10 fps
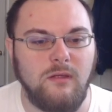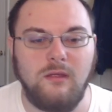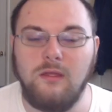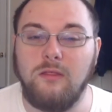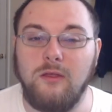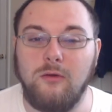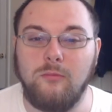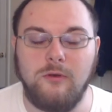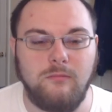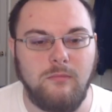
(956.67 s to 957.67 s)
in the
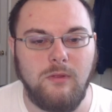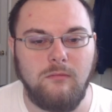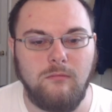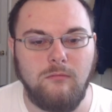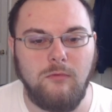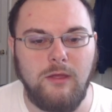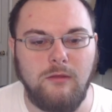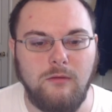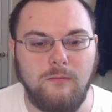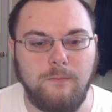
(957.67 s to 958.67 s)
open.
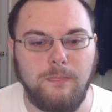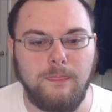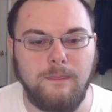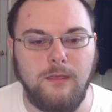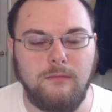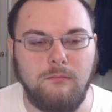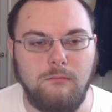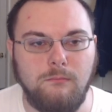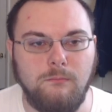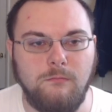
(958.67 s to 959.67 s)
Well,
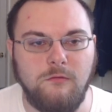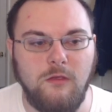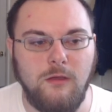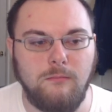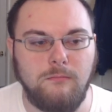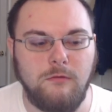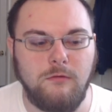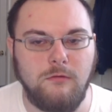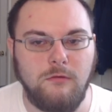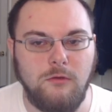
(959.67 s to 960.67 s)

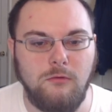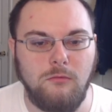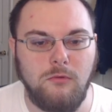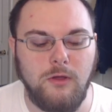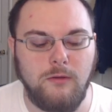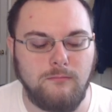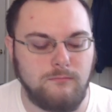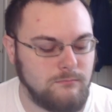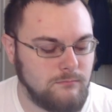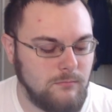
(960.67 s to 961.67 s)
except you,
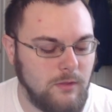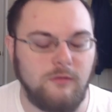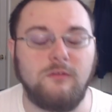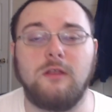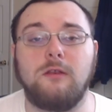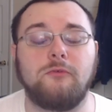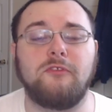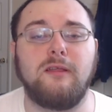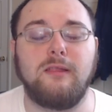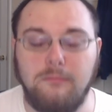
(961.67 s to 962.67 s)
like I said, no ceiling.